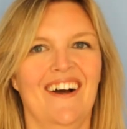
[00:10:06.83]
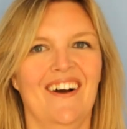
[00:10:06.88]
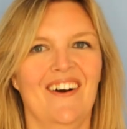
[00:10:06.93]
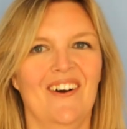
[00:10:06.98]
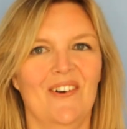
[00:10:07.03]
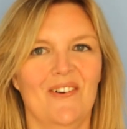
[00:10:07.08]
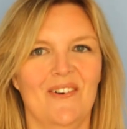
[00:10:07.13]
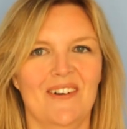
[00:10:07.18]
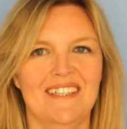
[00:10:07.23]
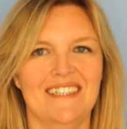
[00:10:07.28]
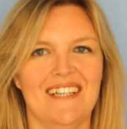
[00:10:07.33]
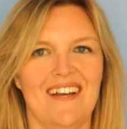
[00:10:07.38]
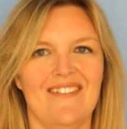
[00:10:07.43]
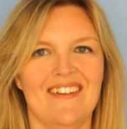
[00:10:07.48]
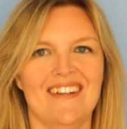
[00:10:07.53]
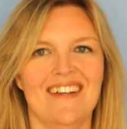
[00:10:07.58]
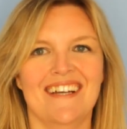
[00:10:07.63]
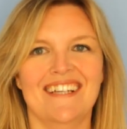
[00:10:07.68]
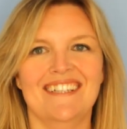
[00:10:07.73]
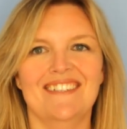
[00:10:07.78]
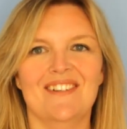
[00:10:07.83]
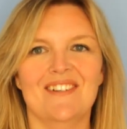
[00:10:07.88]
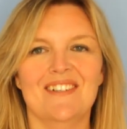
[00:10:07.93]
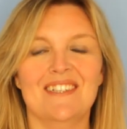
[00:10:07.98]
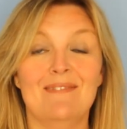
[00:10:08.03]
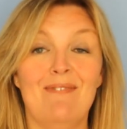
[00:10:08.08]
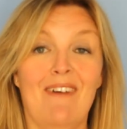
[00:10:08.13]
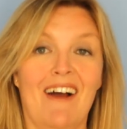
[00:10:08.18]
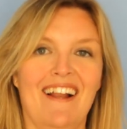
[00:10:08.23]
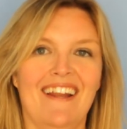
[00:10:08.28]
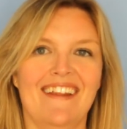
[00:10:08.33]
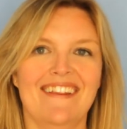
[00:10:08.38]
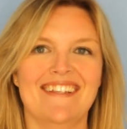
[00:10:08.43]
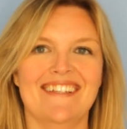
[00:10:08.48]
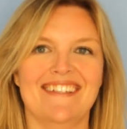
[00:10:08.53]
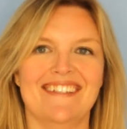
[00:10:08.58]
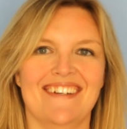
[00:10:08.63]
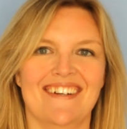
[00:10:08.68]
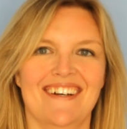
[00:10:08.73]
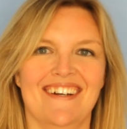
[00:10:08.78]
Always have a nice long smile at the
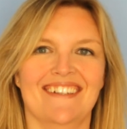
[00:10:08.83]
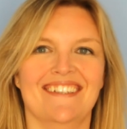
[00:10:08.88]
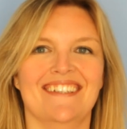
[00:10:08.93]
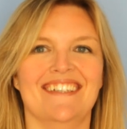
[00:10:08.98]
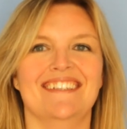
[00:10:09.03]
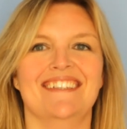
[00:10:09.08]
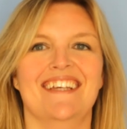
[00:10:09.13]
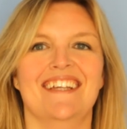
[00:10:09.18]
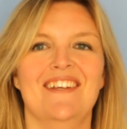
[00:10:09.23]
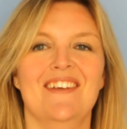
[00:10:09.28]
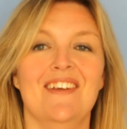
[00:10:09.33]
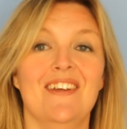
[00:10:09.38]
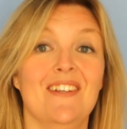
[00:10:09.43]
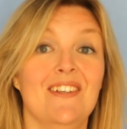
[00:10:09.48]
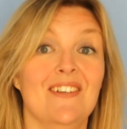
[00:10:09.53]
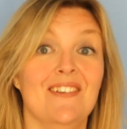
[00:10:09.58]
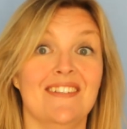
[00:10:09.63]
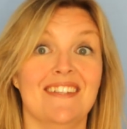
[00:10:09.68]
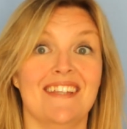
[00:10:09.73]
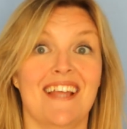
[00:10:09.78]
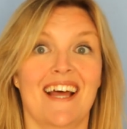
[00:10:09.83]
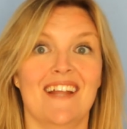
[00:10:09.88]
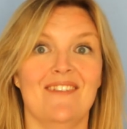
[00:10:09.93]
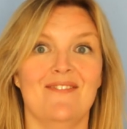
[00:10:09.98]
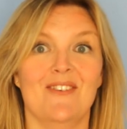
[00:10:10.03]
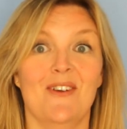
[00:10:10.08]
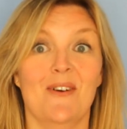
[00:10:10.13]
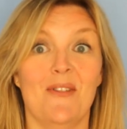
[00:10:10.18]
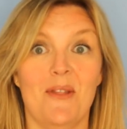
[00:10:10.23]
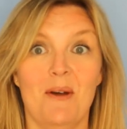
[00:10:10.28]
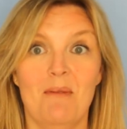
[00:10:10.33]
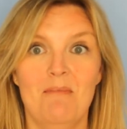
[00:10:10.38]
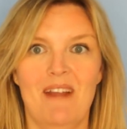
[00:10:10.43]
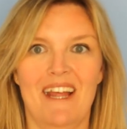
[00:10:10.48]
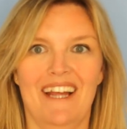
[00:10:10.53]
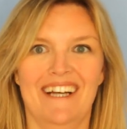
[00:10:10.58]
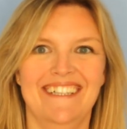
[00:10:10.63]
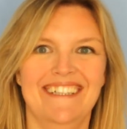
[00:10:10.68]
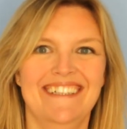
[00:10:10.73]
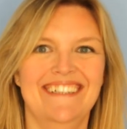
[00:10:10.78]
start, because then you can use that for your
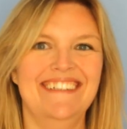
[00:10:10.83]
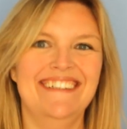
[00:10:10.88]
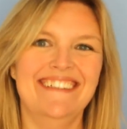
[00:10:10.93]
thumbnail.